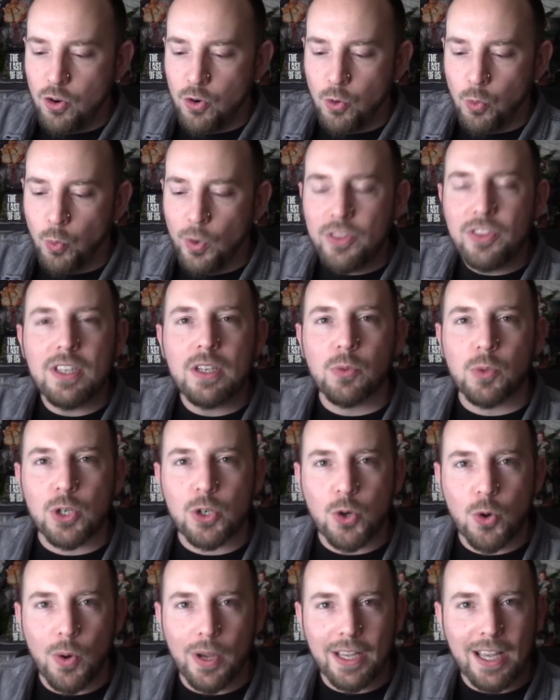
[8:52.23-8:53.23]
One thing real
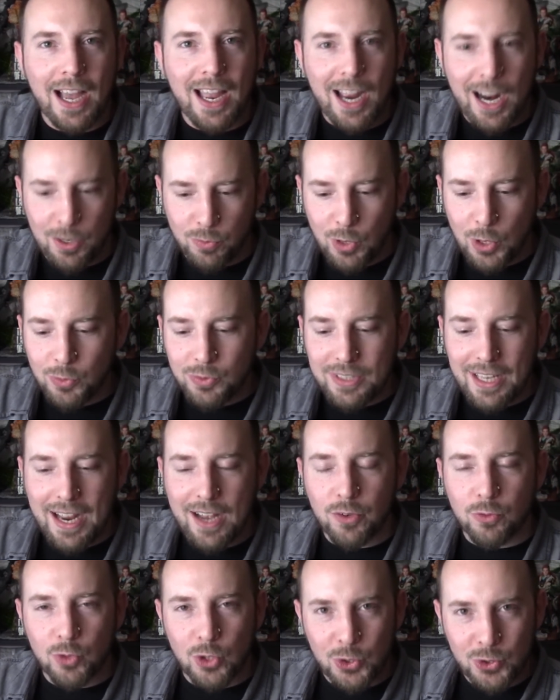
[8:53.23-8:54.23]
quick, I wrote
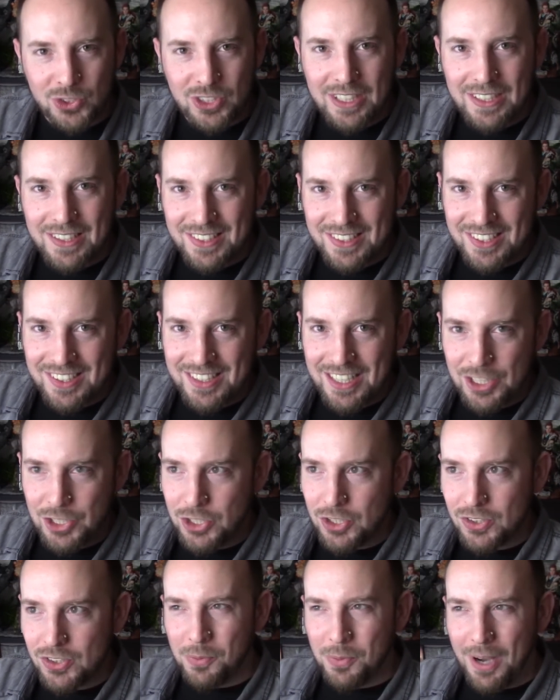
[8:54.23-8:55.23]
down Rosita's
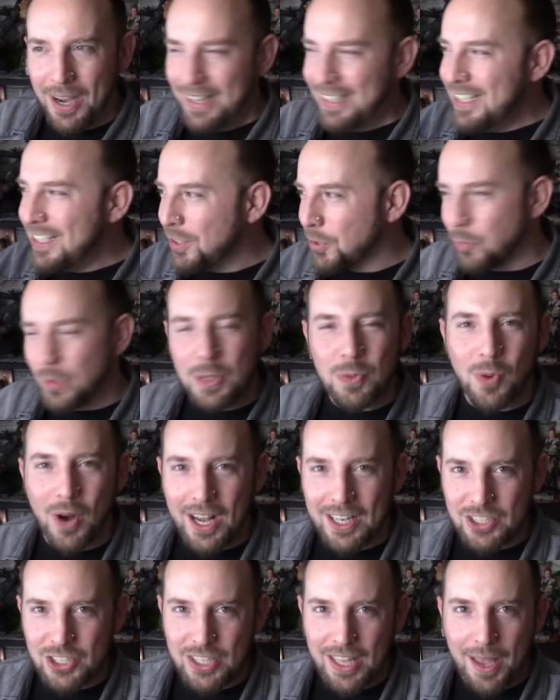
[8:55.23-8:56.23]
stitches. I need to
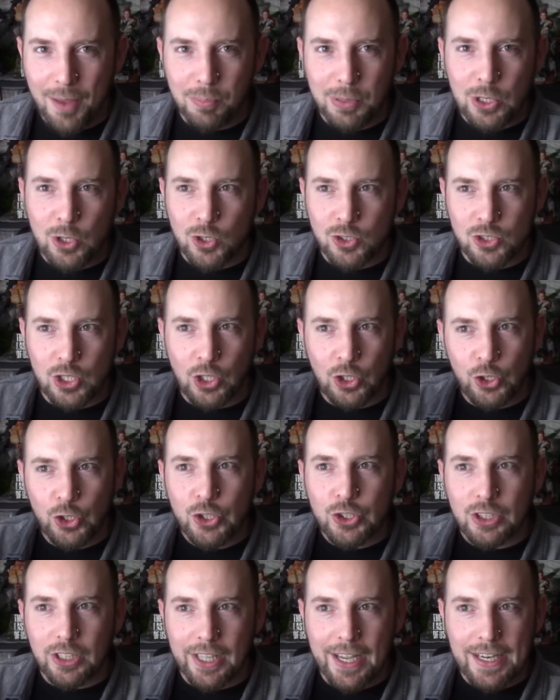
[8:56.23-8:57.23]
rewatch that because it
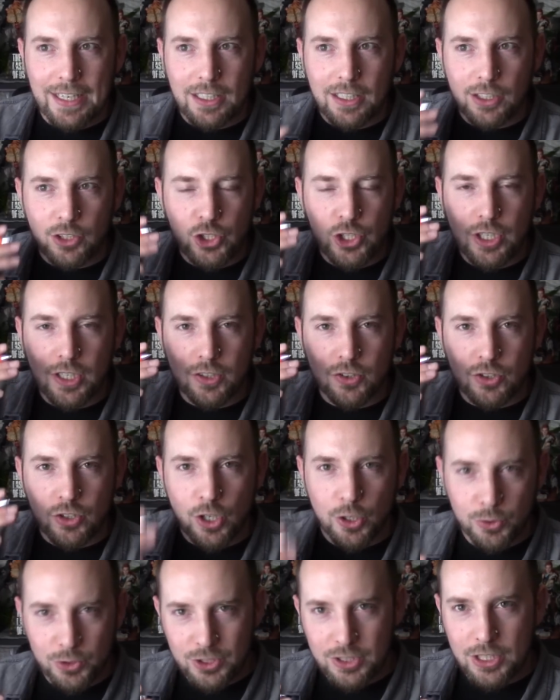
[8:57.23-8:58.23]
looked like she has
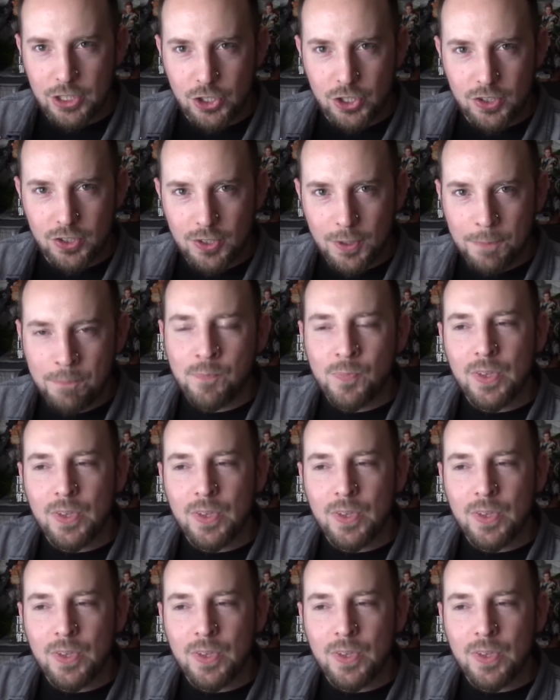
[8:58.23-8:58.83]
no stitches.